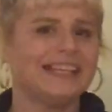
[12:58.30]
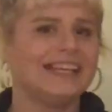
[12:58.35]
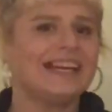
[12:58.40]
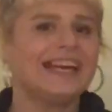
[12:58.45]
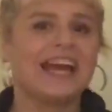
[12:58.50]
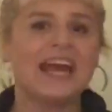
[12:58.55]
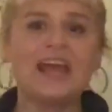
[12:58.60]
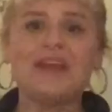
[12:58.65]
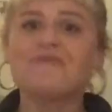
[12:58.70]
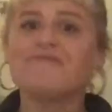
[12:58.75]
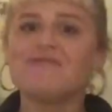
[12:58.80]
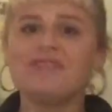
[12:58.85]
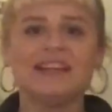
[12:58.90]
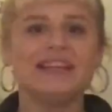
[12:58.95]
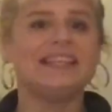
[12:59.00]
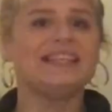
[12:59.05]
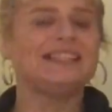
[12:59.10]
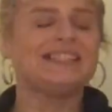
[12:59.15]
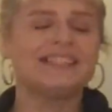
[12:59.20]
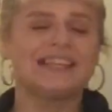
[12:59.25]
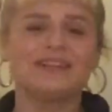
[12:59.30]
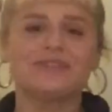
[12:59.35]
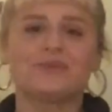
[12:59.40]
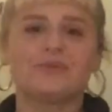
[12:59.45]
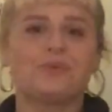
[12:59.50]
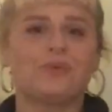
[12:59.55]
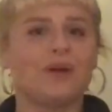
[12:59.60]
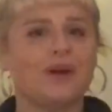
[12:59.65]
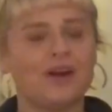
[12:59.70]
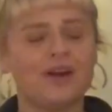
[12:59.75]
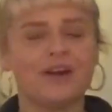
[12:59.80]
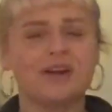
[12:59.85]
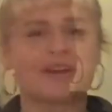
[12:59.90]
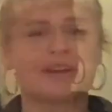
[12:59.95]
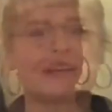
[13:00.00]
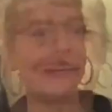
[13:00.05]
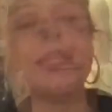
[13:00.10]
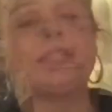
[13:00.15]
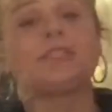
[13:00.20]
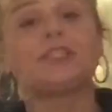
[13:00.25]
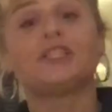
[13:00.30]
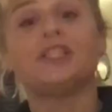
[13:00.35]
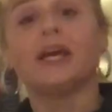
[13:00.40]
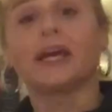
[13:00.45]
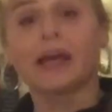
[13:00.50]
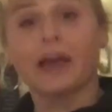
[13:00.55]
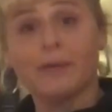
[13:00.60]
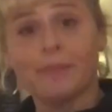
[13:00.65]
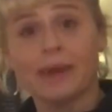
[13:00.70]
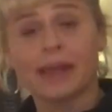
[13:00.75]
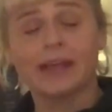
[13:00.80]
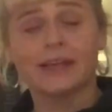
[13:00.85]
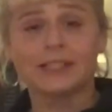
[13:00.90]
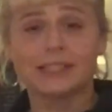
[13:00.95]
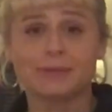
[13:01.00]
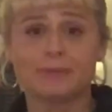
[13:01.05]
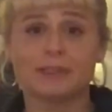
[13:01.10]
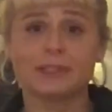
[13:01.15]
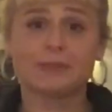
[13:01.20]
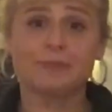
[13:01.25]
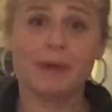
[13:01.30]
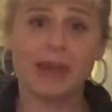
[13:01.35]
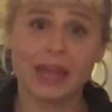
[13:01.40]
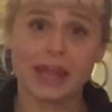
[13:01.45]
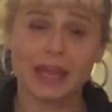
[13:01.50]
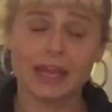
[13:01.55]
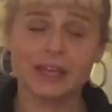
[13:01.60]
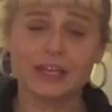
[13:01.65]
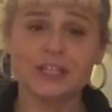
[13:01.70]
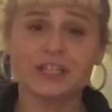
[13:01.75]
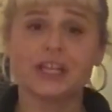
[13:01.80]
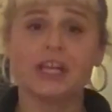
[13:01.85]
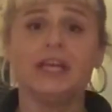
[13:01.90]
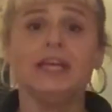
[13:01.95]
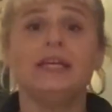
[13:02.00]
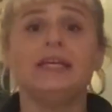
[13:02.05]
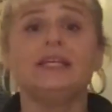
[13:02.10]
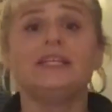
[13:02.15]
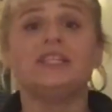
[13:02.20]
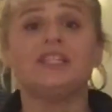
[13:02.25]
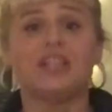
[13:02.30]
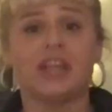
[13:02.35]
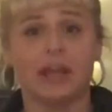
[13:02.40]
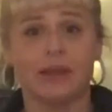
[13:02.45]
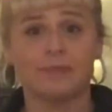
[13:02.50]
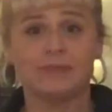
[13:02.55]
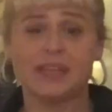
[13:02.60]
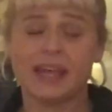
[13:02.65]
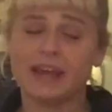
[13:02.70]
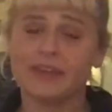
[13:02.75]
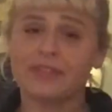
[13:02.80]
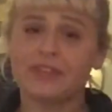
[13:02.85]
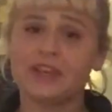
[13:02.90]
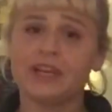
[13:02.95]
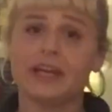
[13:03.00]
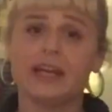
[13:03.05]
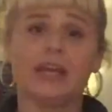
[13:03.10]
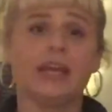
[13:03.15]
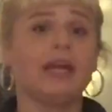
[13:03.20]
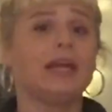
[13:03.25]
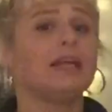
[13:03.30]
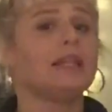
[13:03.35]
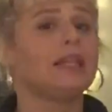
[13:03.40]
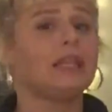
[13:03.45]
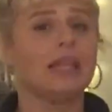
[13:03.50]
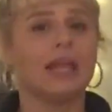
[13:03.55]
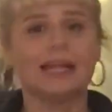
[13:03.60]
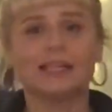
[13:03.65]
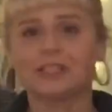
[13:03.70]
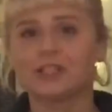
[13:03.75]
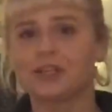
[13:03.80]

It really does work. Check out my husband's page, James Anthony. Lots of